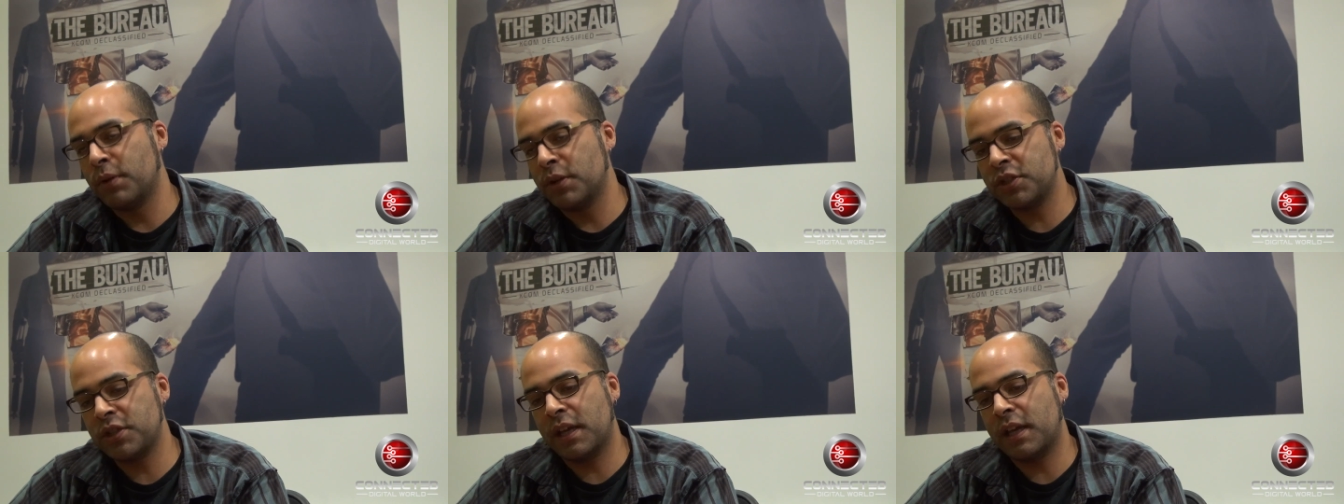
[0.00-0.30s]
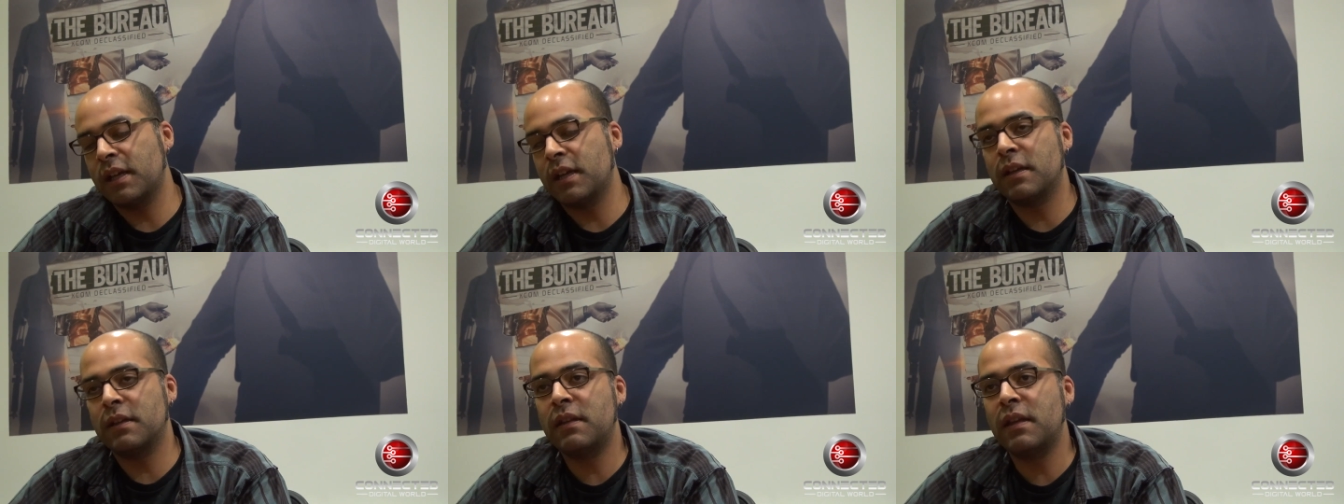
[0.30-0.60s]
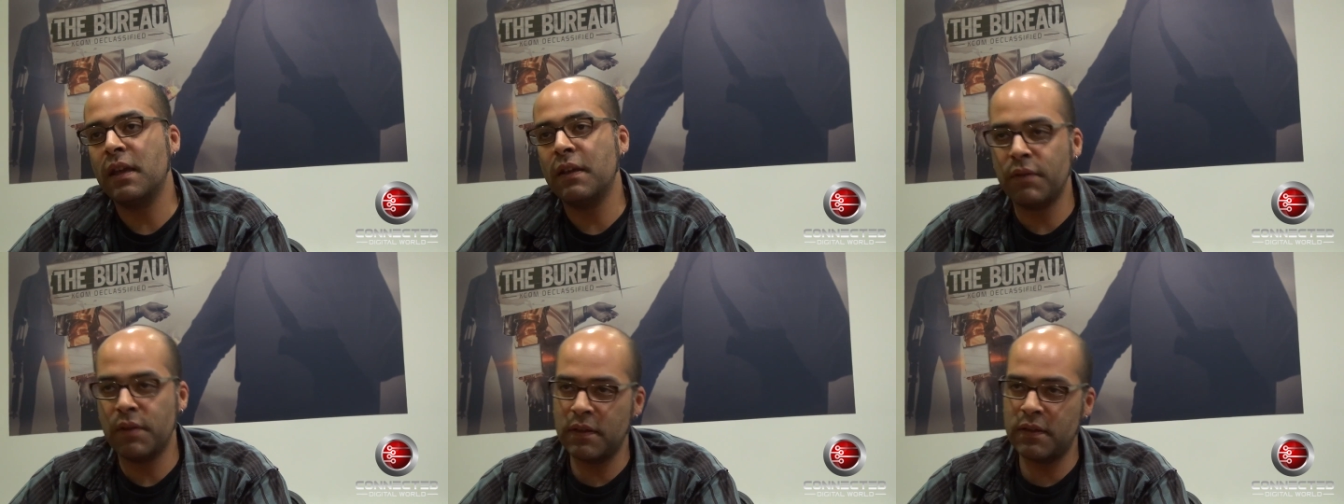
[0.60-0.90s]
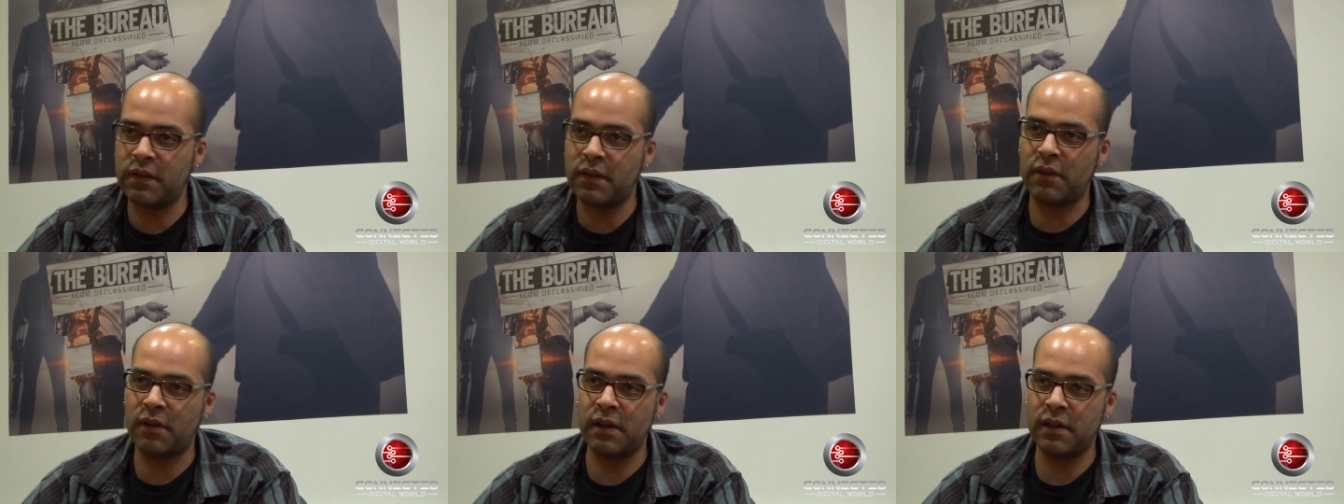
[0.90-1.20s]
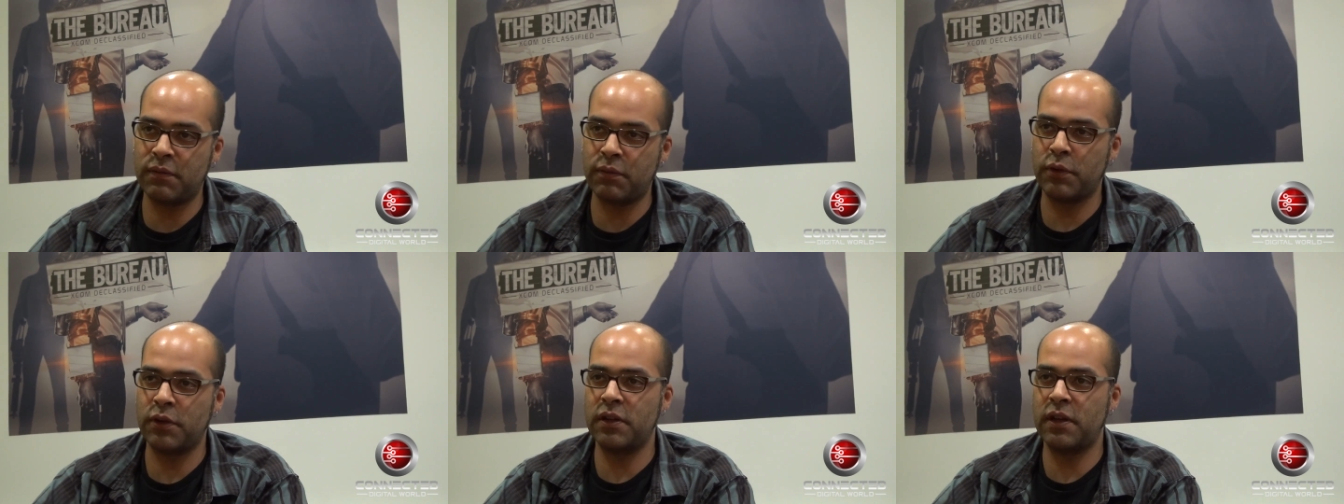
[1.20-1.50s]
much like in a TV
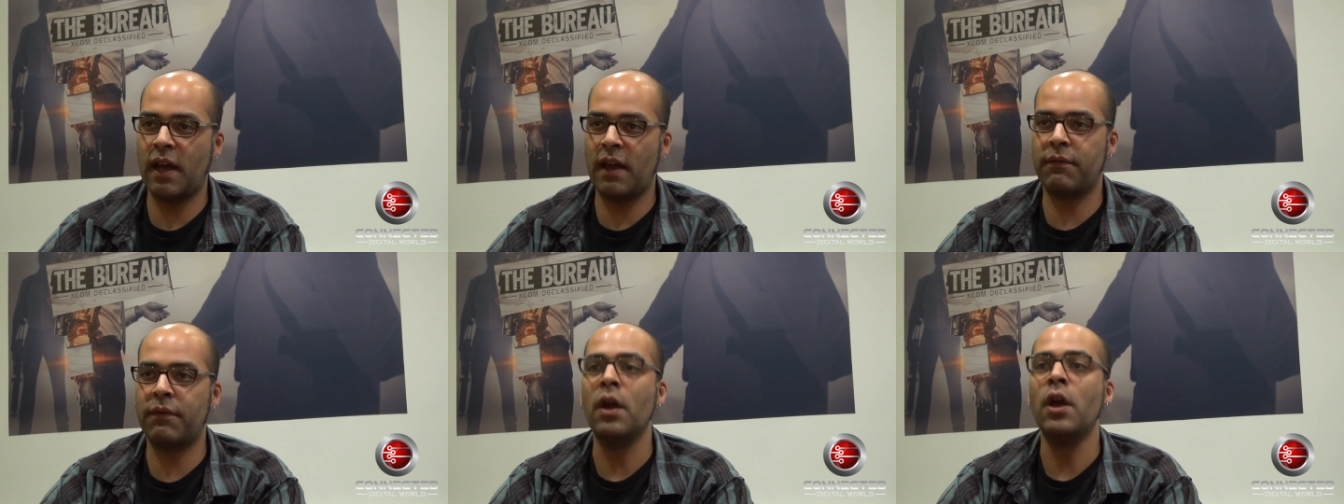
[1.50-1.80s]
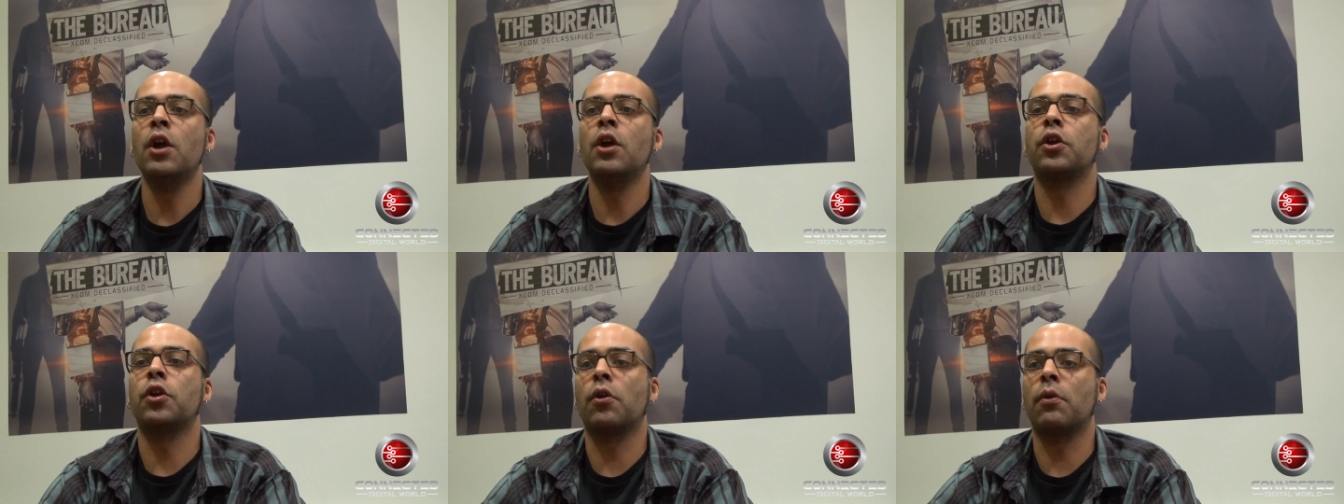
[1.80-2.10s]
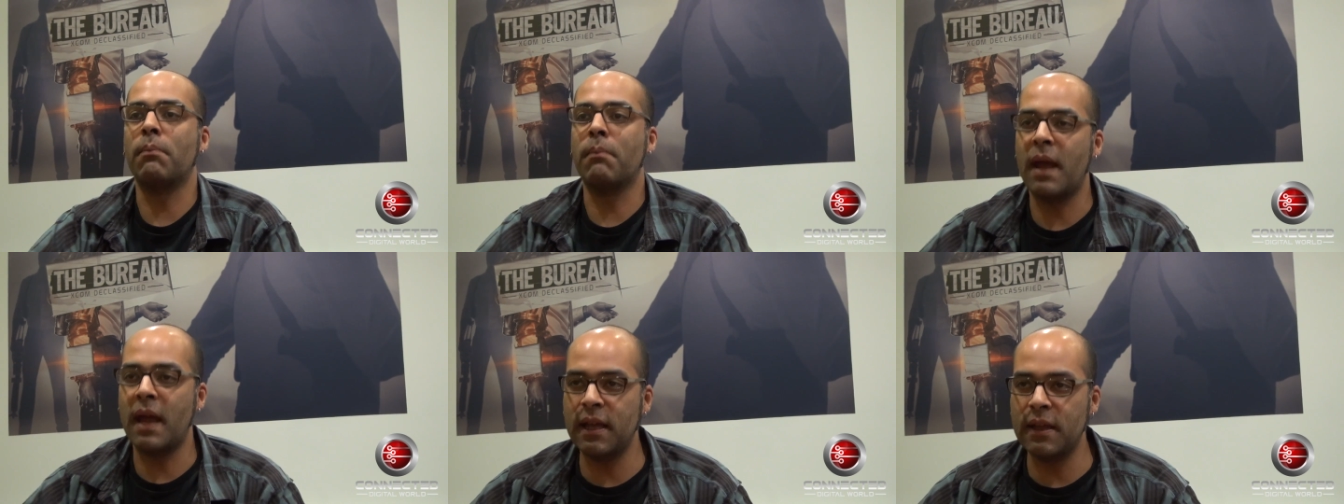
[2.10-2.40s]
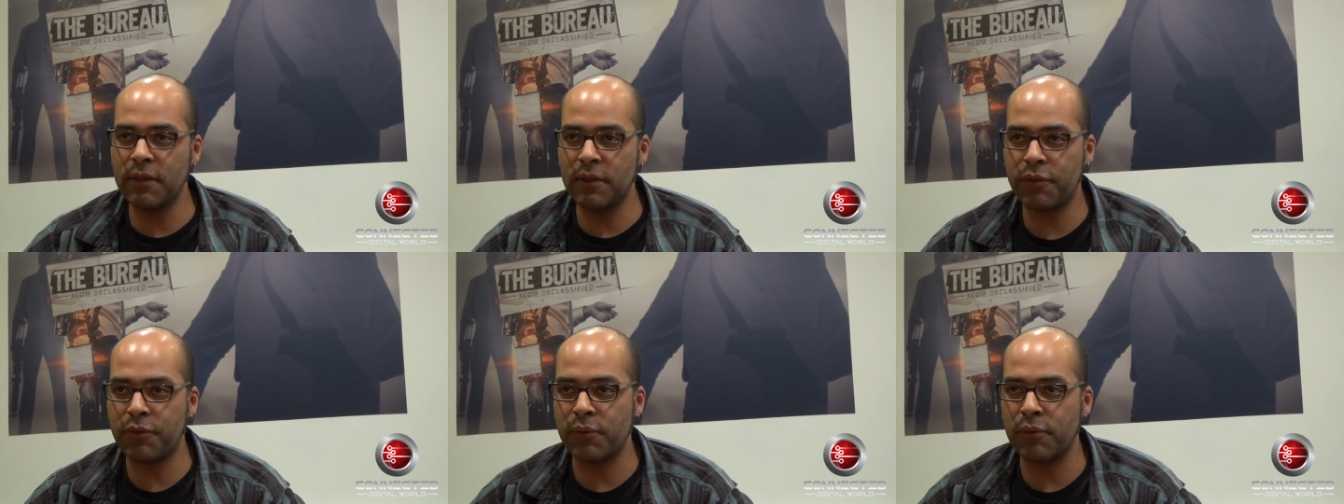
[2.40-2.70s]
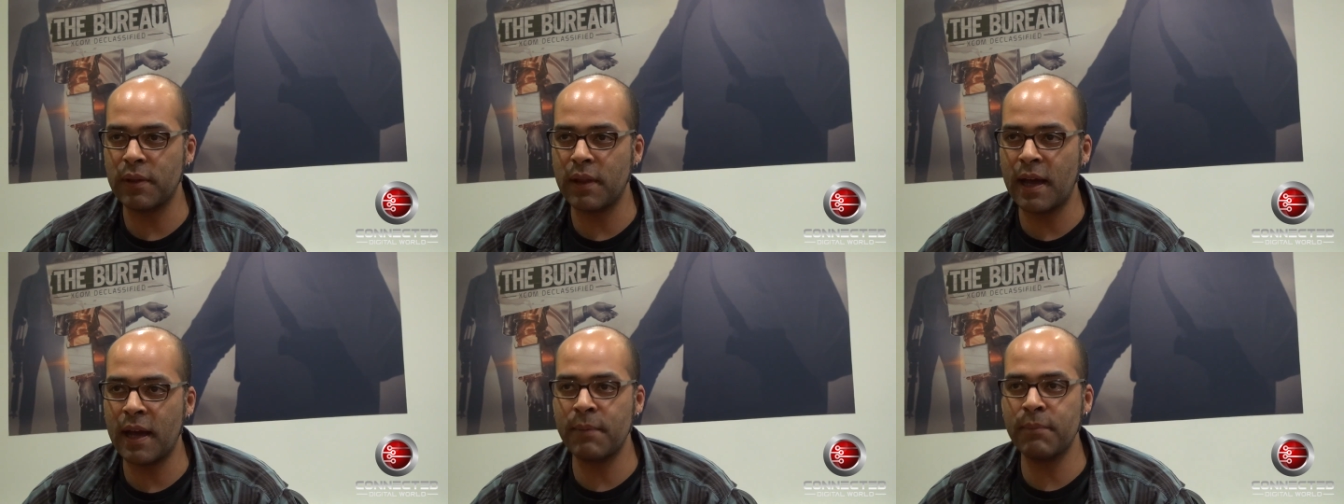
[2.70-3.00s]
series where you'd have your main
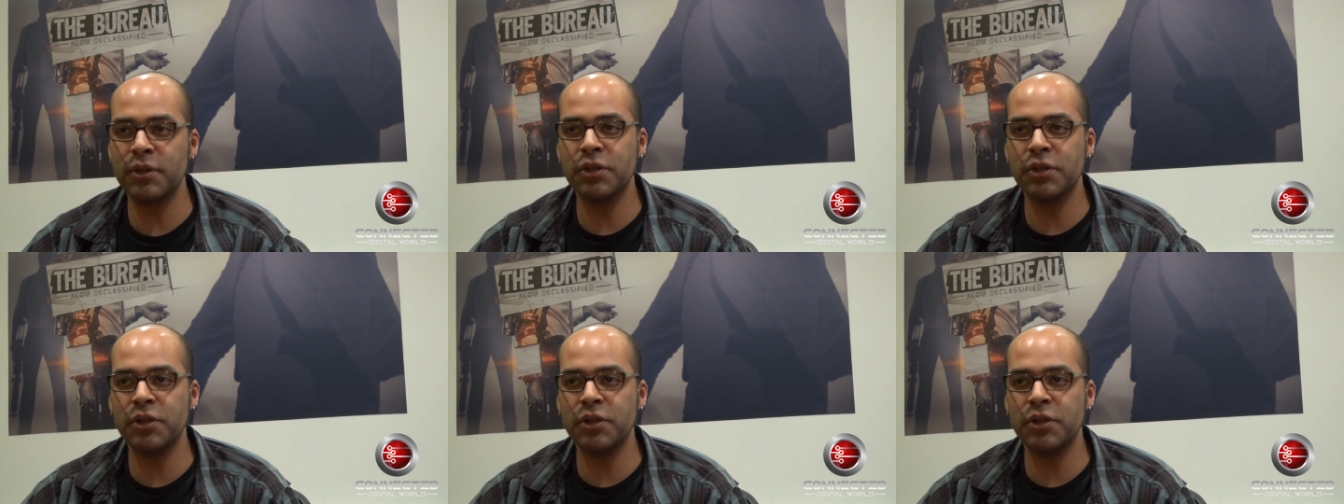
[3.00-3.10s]
through line,